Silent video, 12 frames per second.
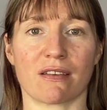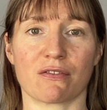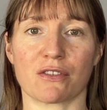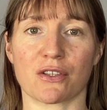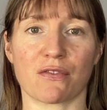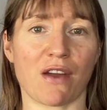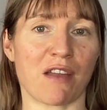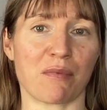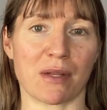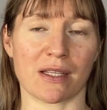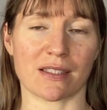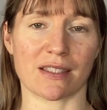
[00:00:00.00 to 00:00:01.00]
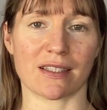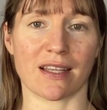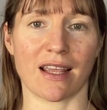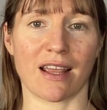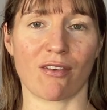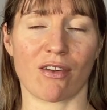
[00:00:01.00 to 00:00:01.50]
for 5 minutes,
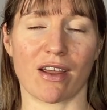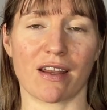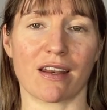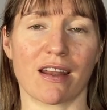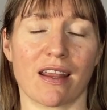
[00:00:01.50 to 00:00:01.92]
right?